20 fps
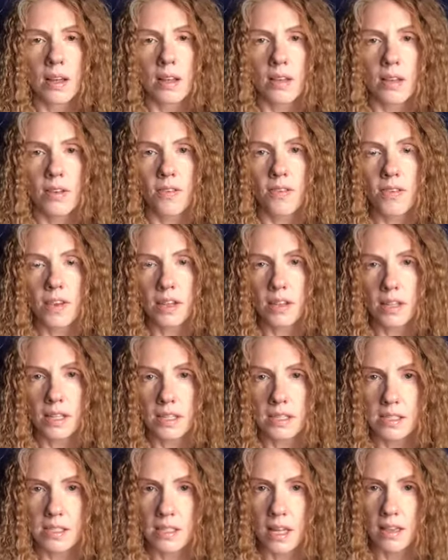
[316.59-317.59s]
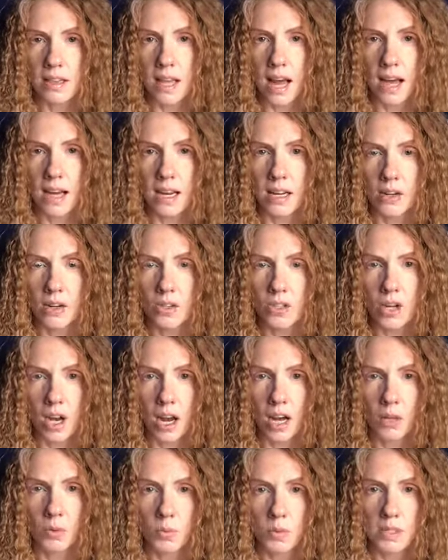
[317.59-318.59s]
the feelings that that inner
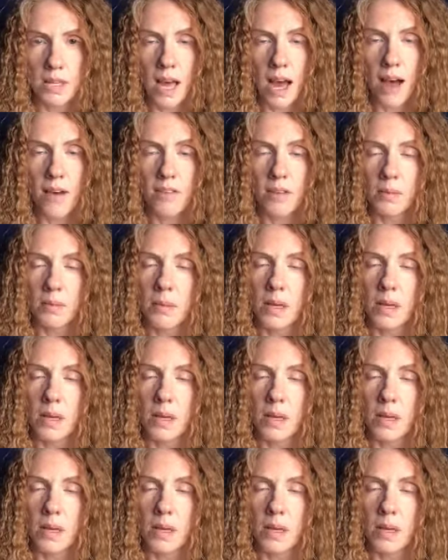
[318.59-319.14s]
child was having,